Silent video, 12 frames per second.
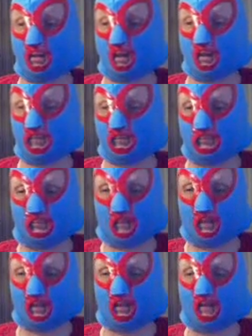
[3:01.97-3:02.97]
Now,
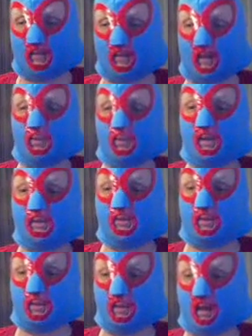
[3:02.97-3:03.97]
if that's what
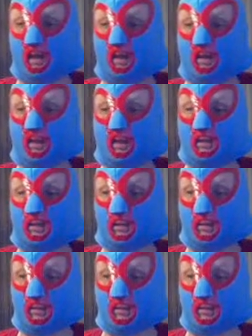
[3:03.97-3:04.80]
he's thinking that